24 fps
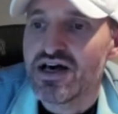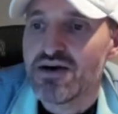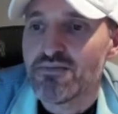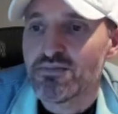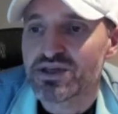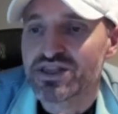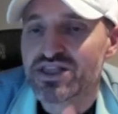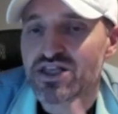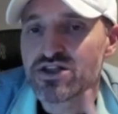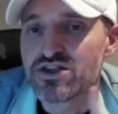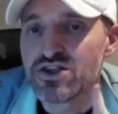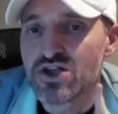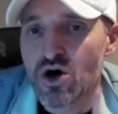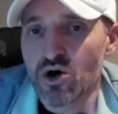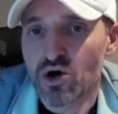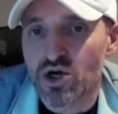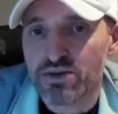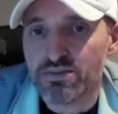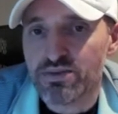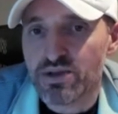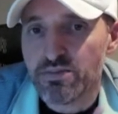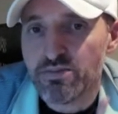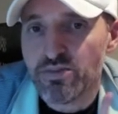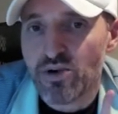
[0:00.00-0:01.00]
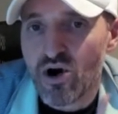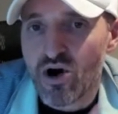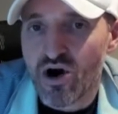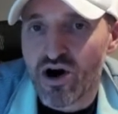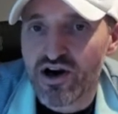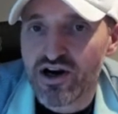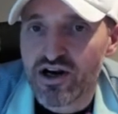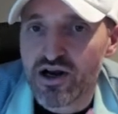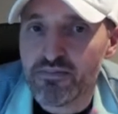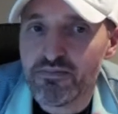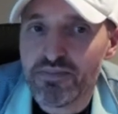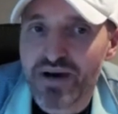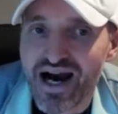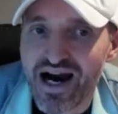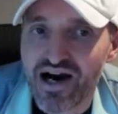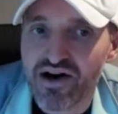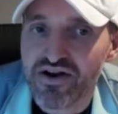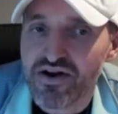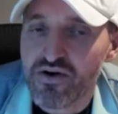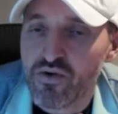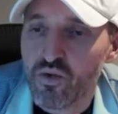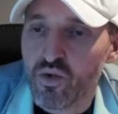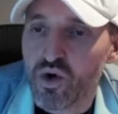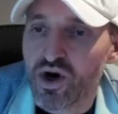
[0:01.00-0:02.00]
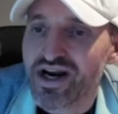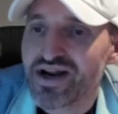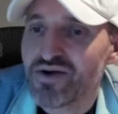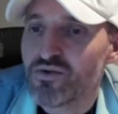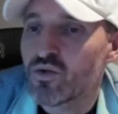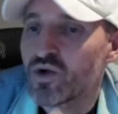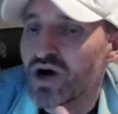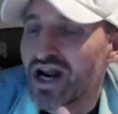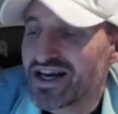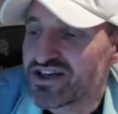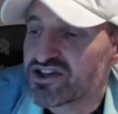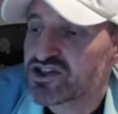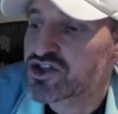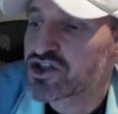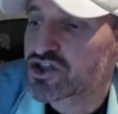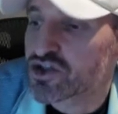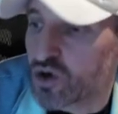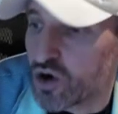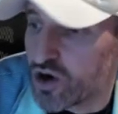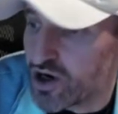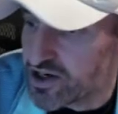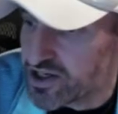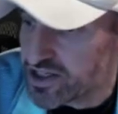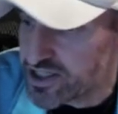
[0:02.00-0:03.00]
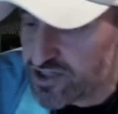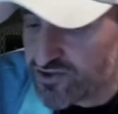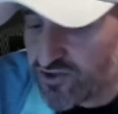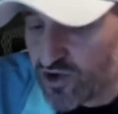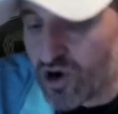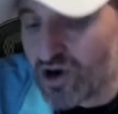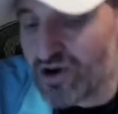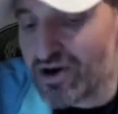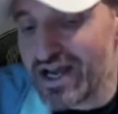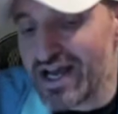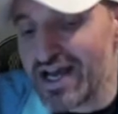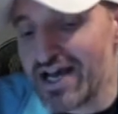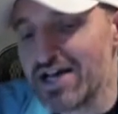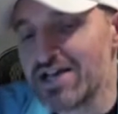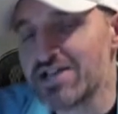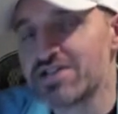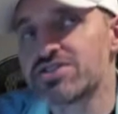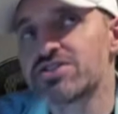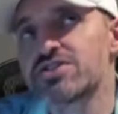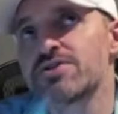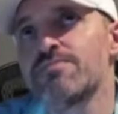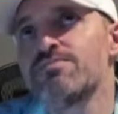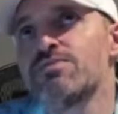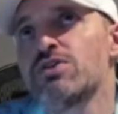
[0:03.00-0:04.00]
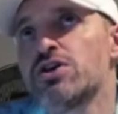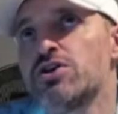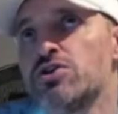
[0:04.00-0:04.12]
But the notable part about what I saw as far as